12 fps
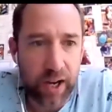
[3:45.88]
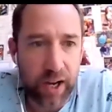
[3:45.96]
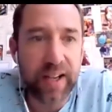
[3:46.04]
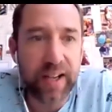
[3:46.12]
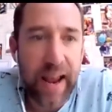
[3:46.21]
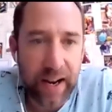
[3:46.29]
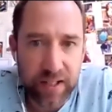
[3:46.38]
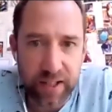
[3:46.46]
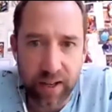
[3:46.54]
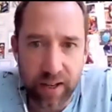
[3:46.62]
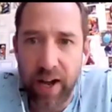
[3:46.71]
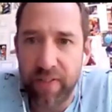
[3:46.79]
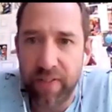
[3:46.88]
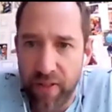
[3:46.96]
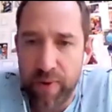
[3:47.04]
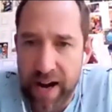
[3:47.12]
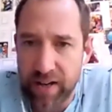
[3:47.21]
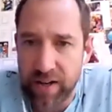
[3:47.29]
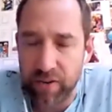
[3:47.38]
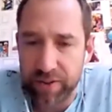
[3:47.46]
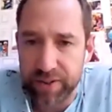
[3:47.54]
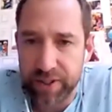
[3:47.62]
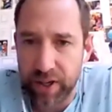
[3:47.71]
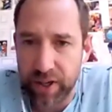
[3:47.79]
connector, and then the Radions
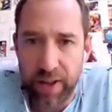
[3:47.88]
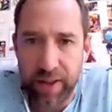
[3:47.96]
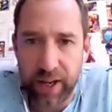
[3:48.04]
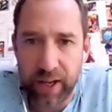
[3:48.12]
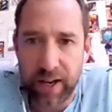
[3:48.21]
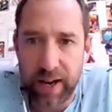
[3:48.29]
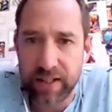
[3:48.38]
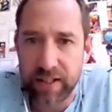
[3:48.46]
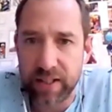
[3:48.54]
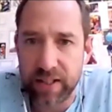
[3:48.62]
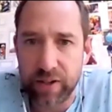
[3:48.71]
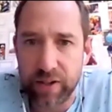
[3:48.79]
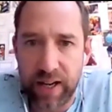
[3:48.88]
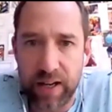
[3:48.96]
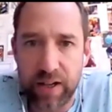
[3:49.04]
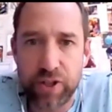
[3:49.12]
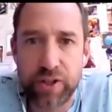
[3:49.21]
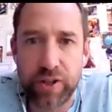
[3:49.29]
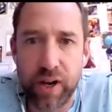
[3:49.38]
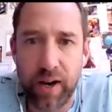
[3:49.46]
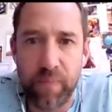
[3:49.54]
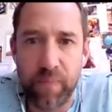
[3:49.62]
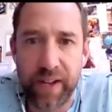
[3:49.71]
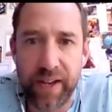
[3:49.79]
are then connected to each
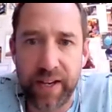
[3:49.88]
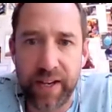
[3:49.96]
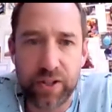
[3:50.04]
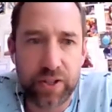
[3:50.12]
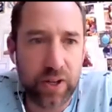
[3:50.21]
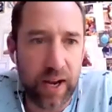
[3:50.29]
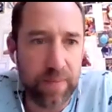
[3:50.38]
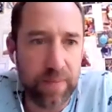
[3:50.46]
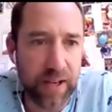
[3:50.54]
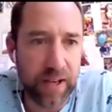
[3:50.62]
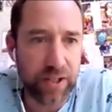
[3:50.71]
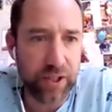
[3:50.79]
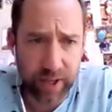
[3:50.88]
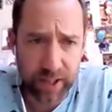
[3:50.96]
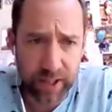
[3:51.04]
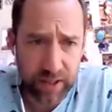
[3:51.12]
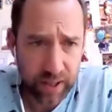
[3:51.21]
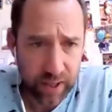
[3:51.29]
Apex unit.